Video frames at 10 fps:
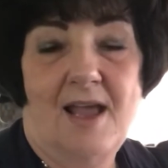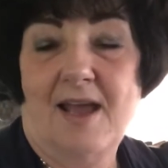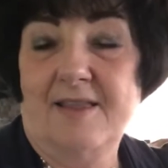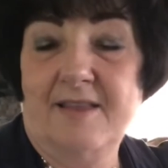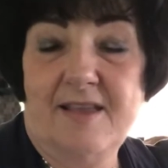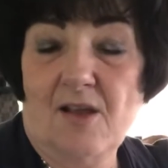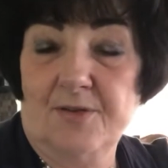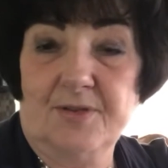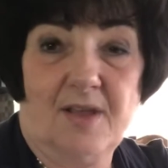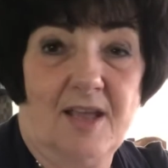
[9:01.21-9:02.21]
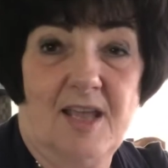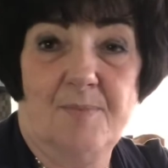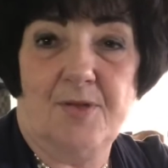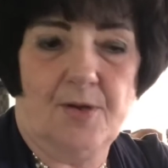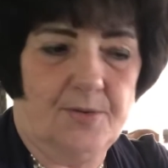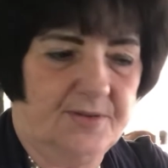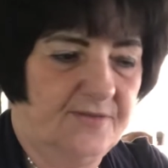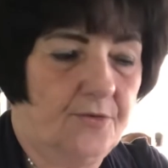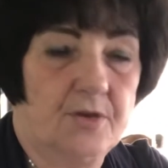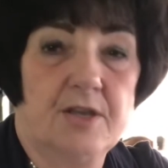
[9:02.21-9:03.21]
And then they also could keep those
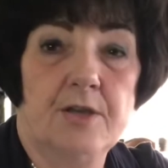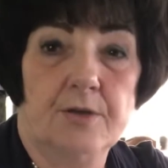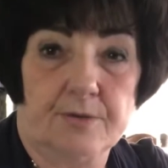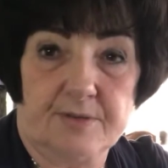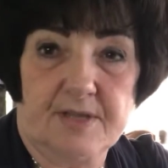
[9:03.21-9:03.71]
for years.